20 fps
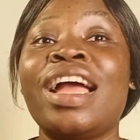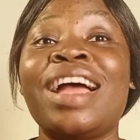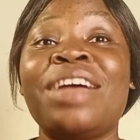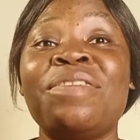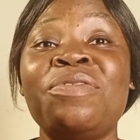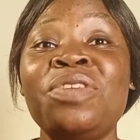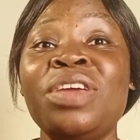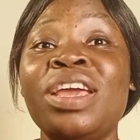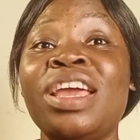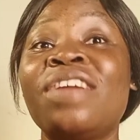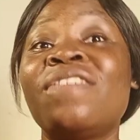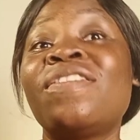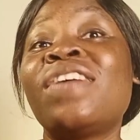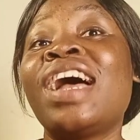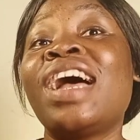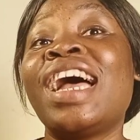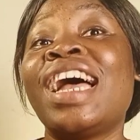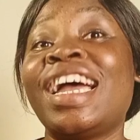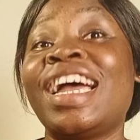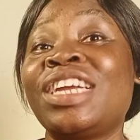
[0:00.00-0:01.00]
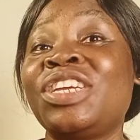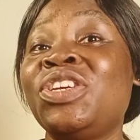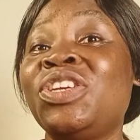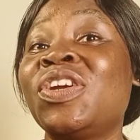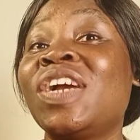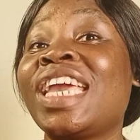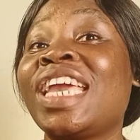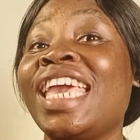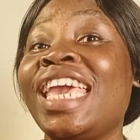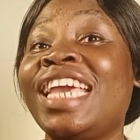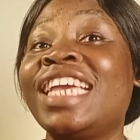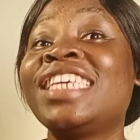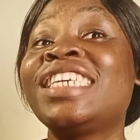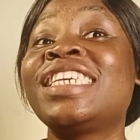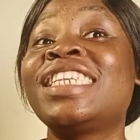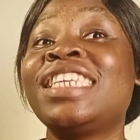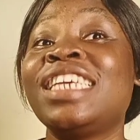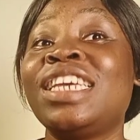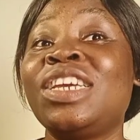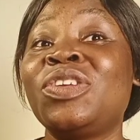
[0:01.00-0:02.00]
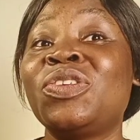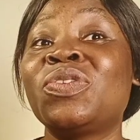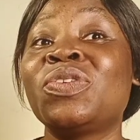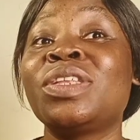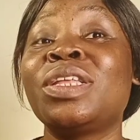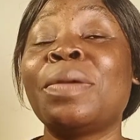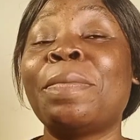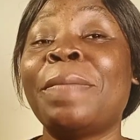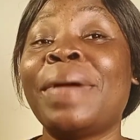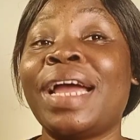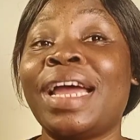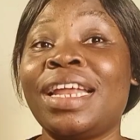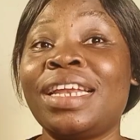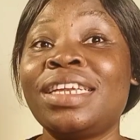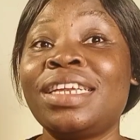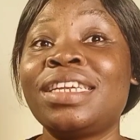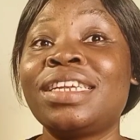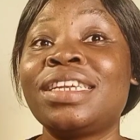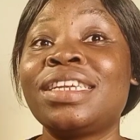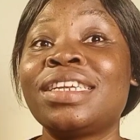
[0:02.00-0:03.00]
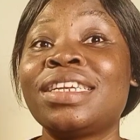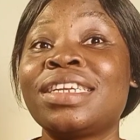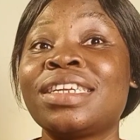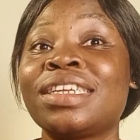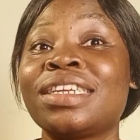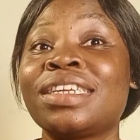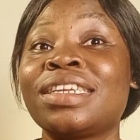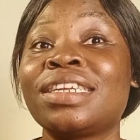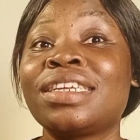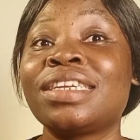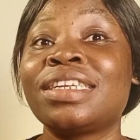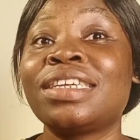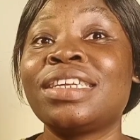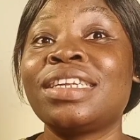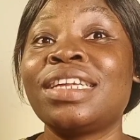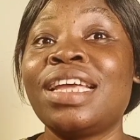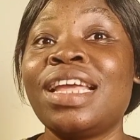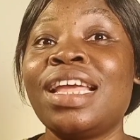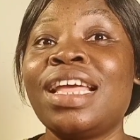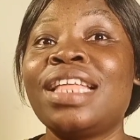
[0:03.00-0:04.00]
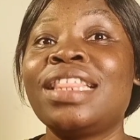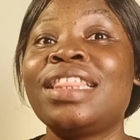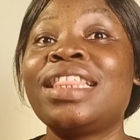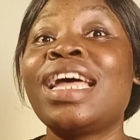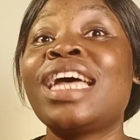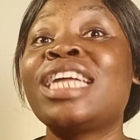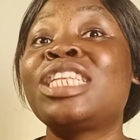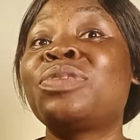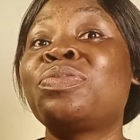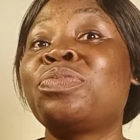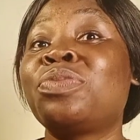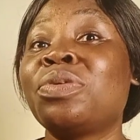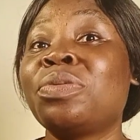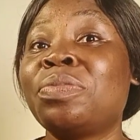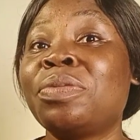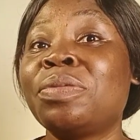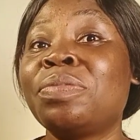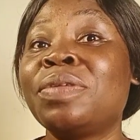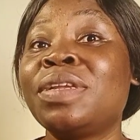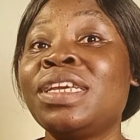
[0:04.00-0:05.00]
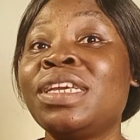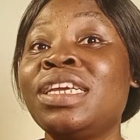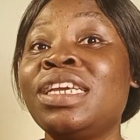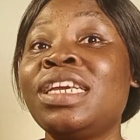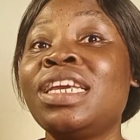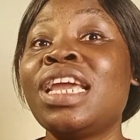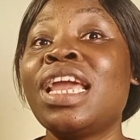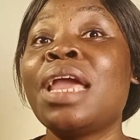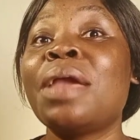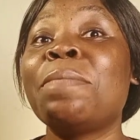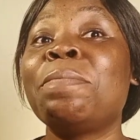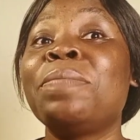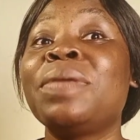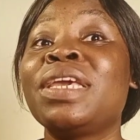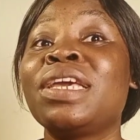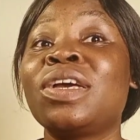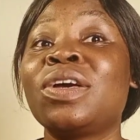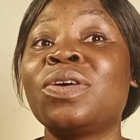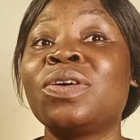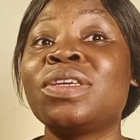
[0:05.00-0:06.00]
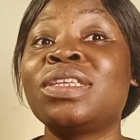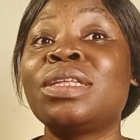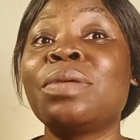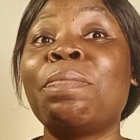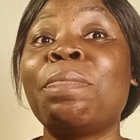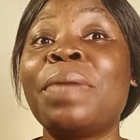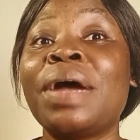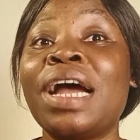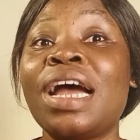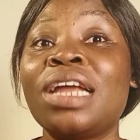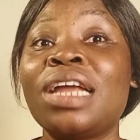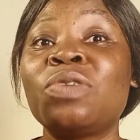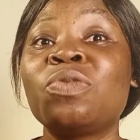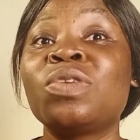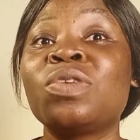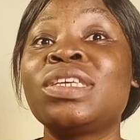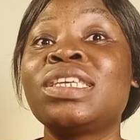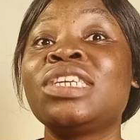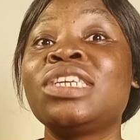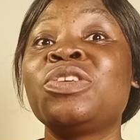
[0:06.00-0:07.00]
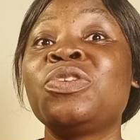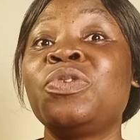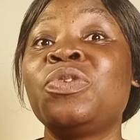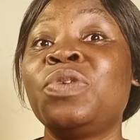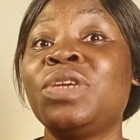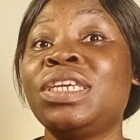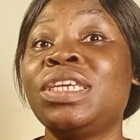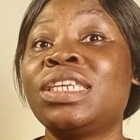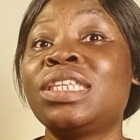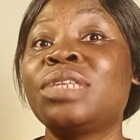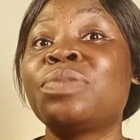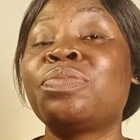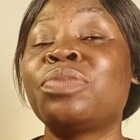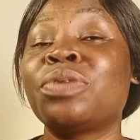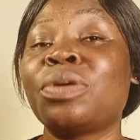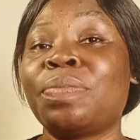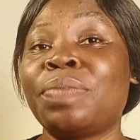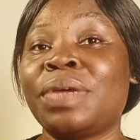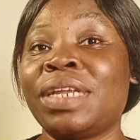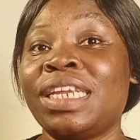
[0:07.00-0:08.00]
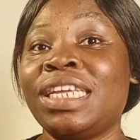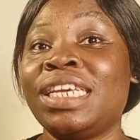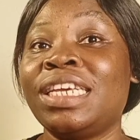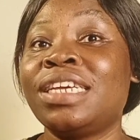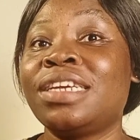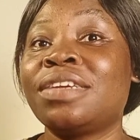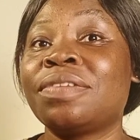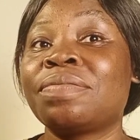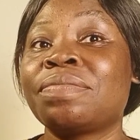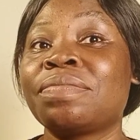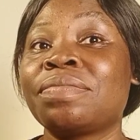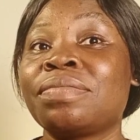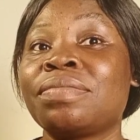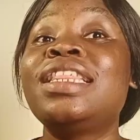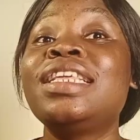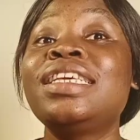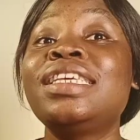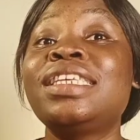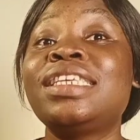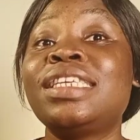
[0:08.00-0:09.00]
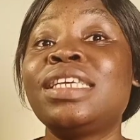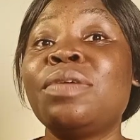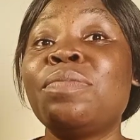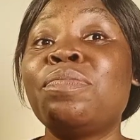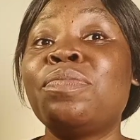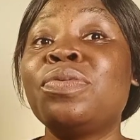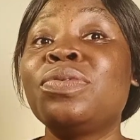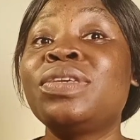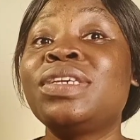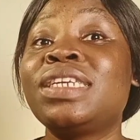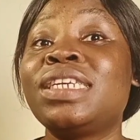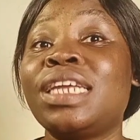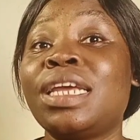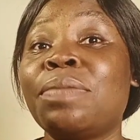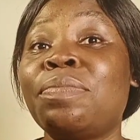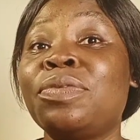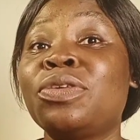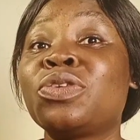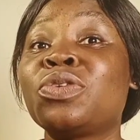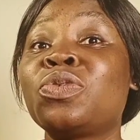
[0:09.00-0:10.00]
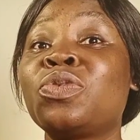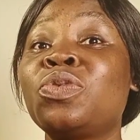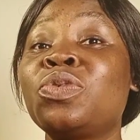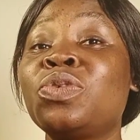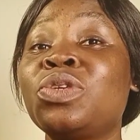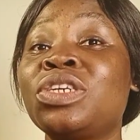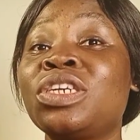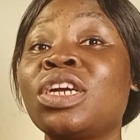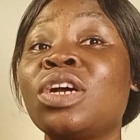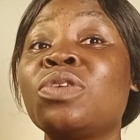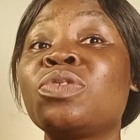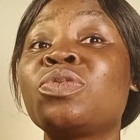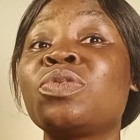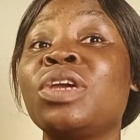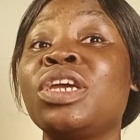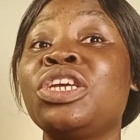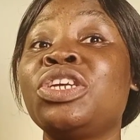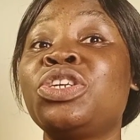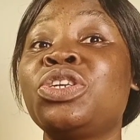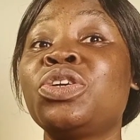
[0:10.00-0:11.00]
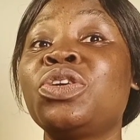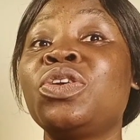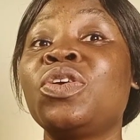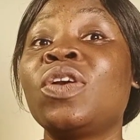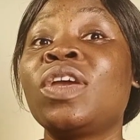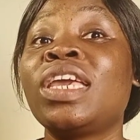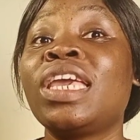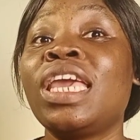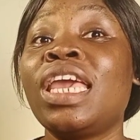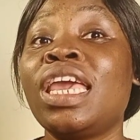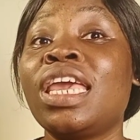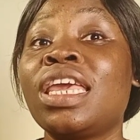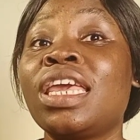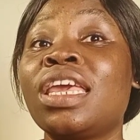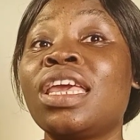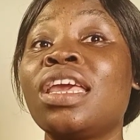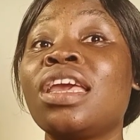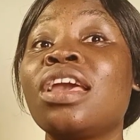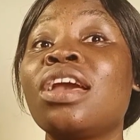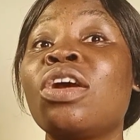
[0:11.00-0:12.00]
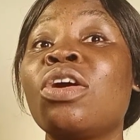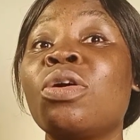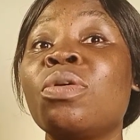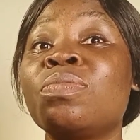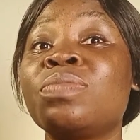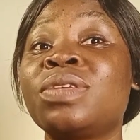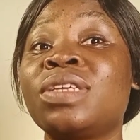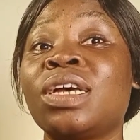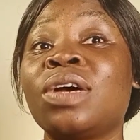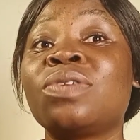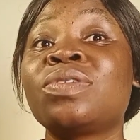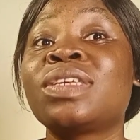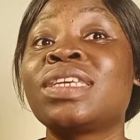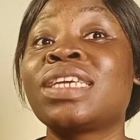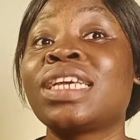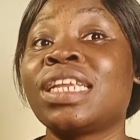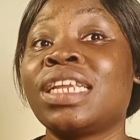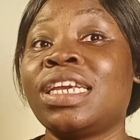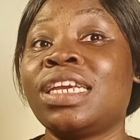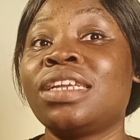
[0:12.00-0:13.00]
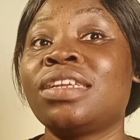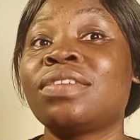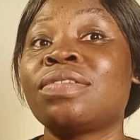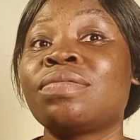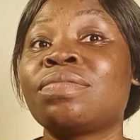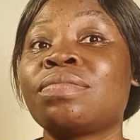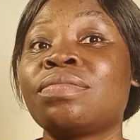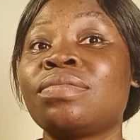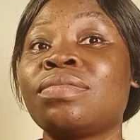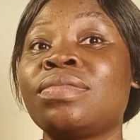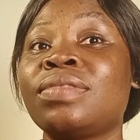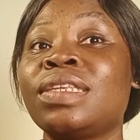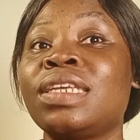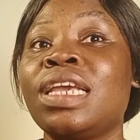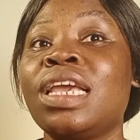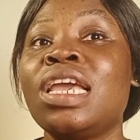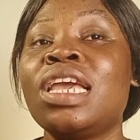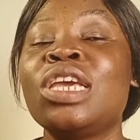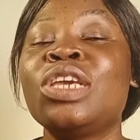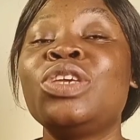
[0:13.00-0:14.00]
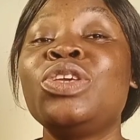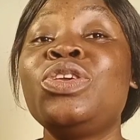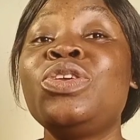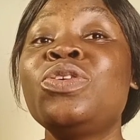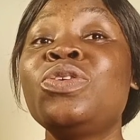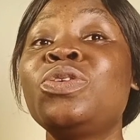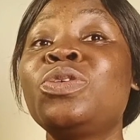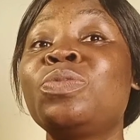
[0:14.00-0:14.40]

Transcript: Have you ever had your cake stick to the pan? That's probably because the pan wasn't greased. This simple step is crucial to ensure your cake comes out clean.